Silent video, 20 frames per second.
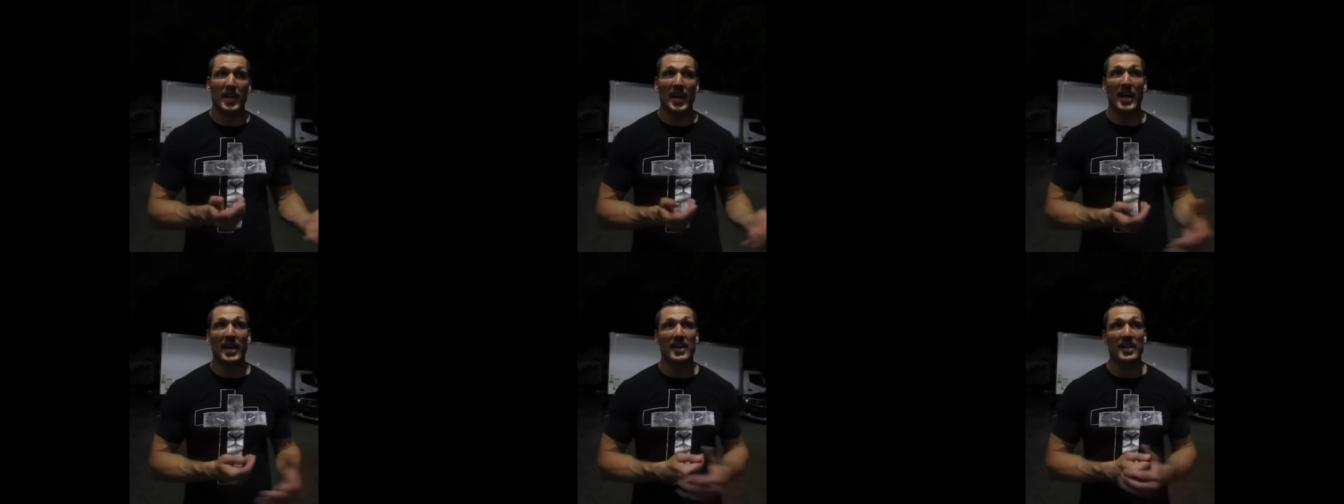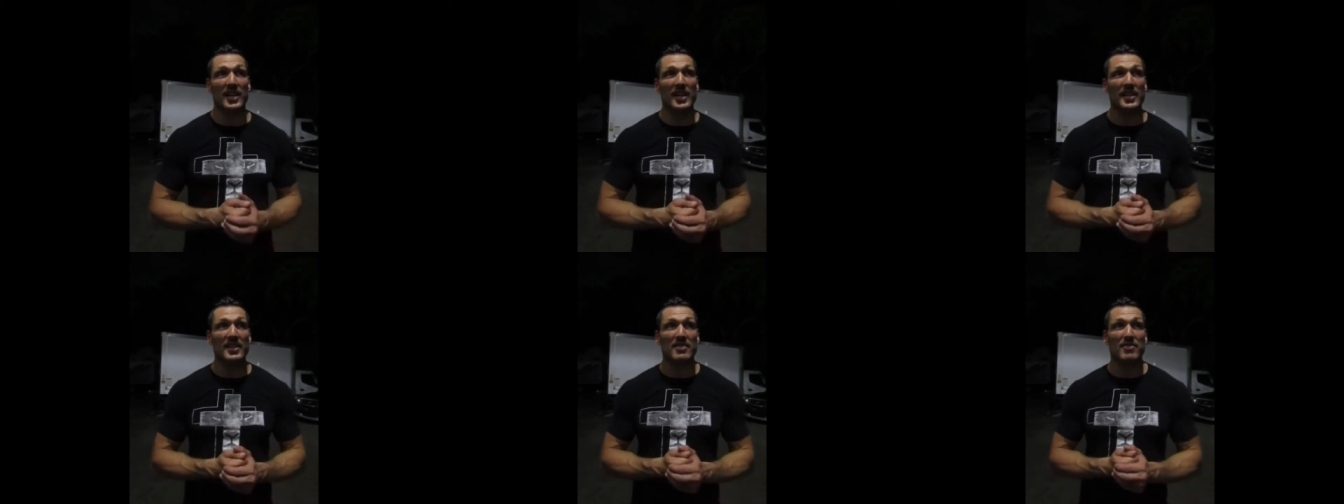at
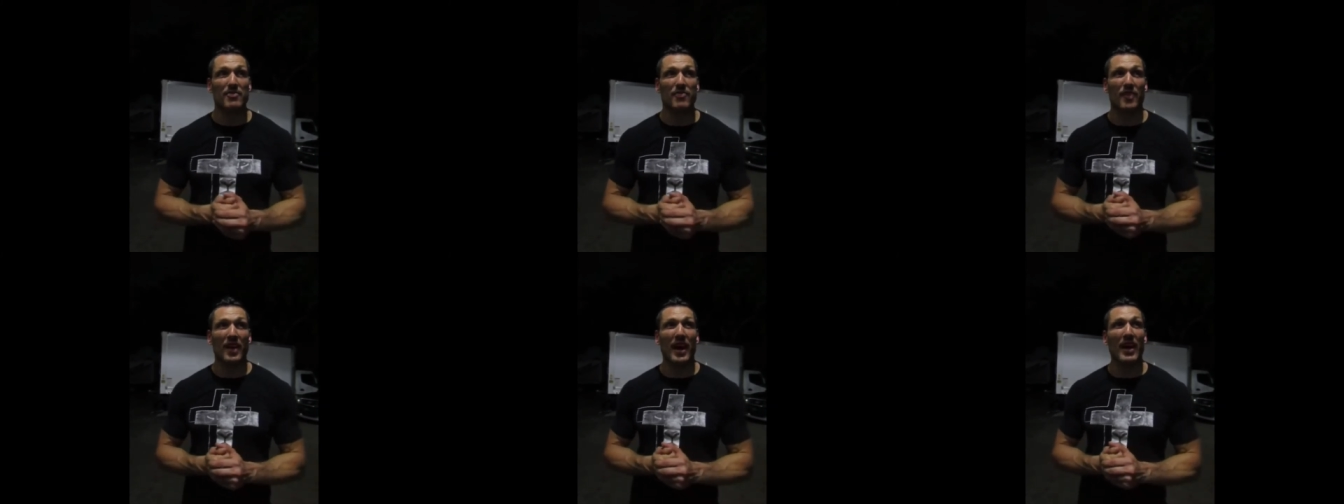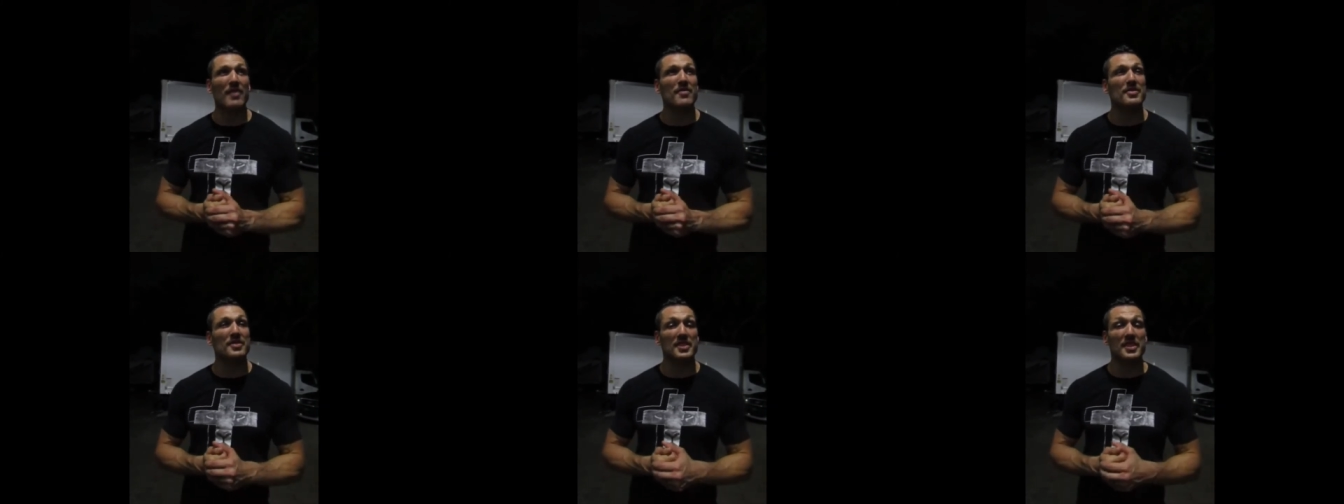least
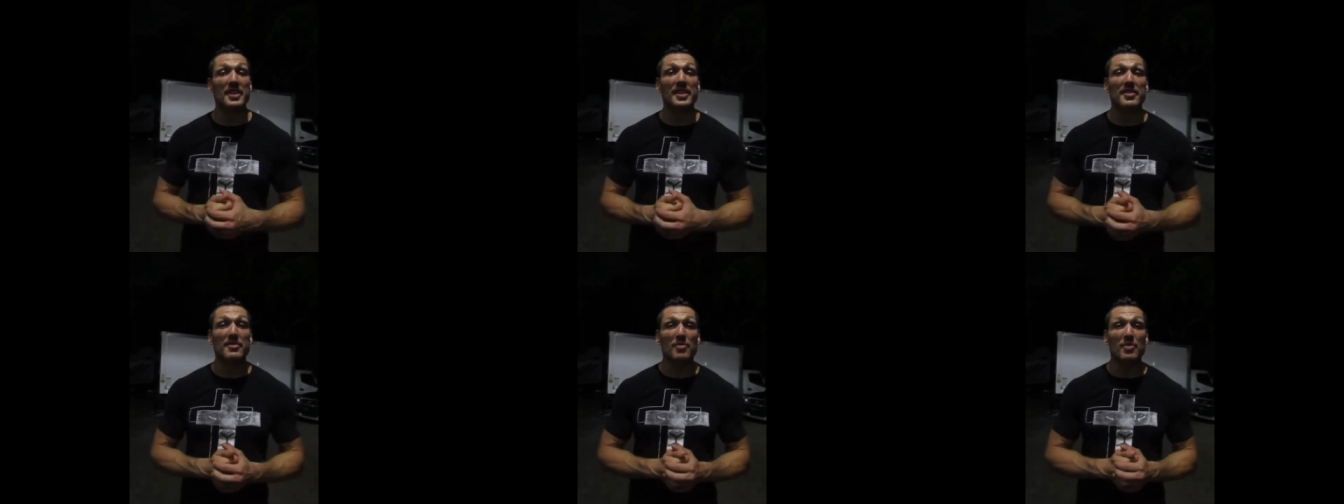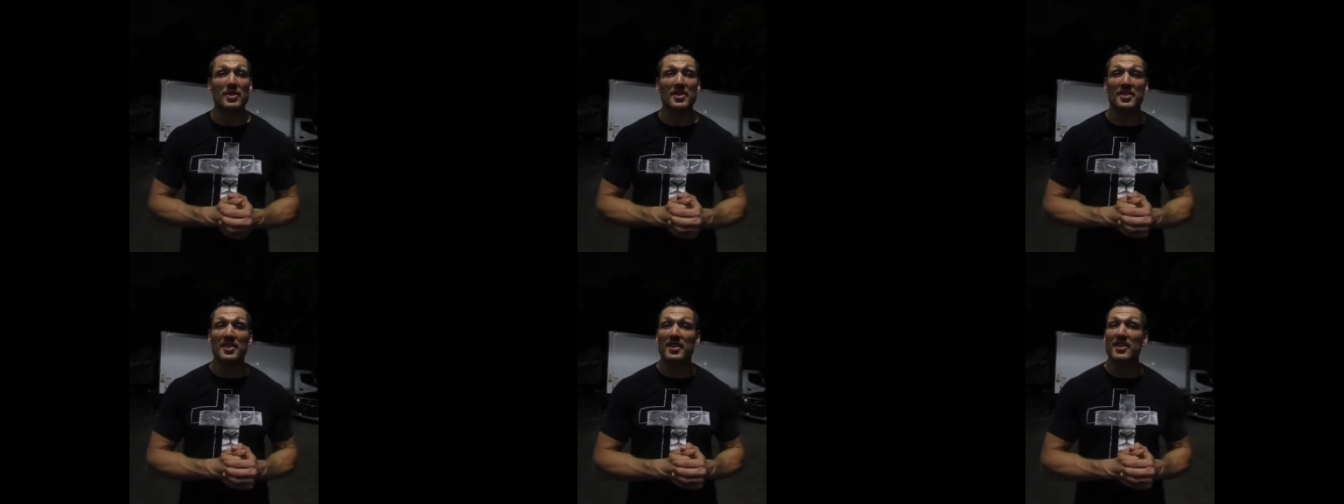five, six
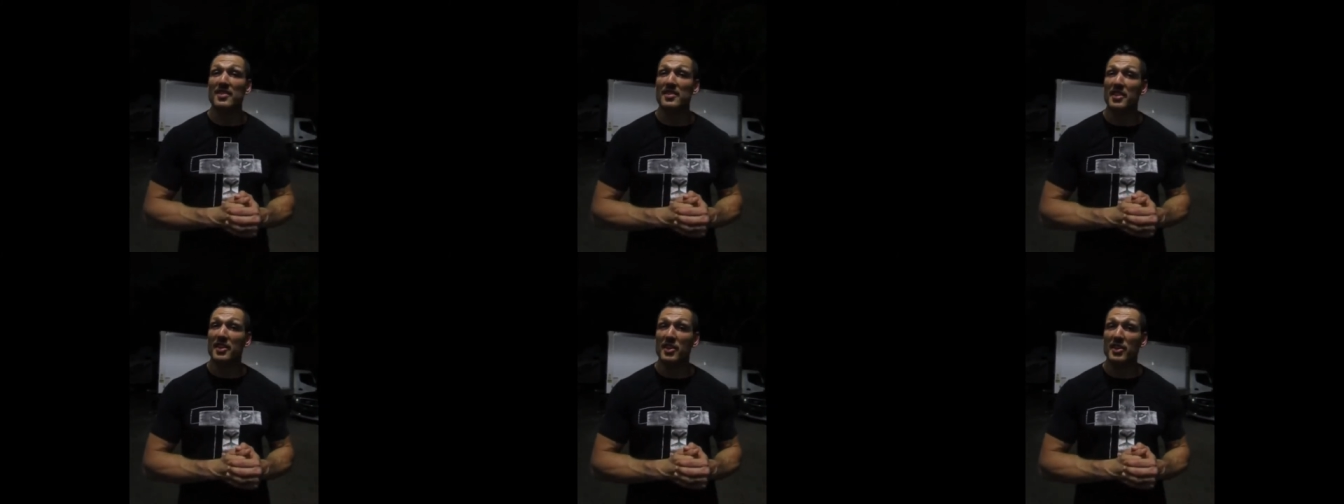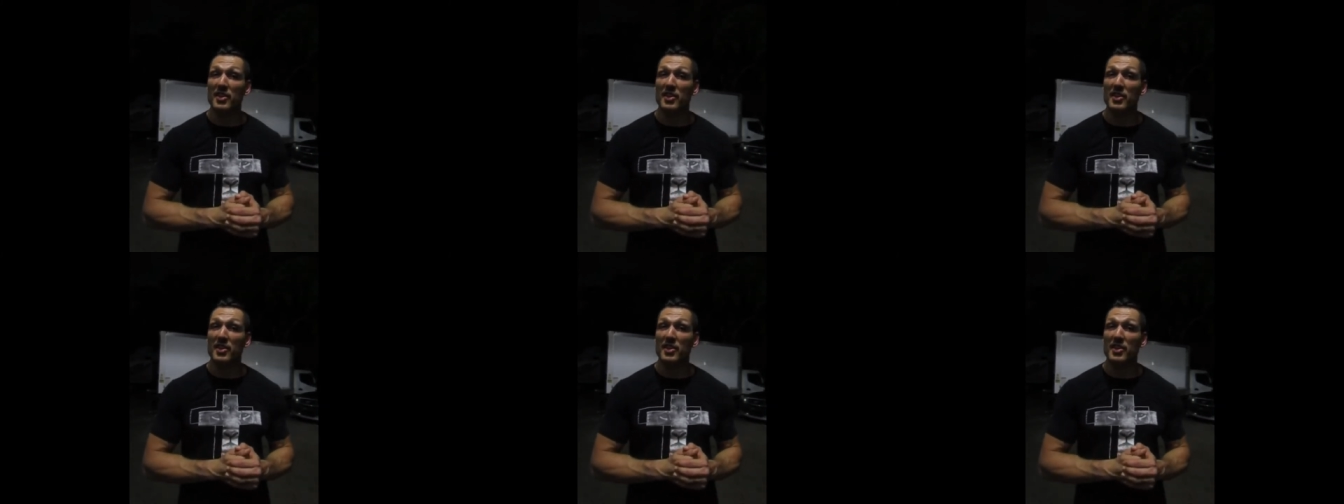Brazilians here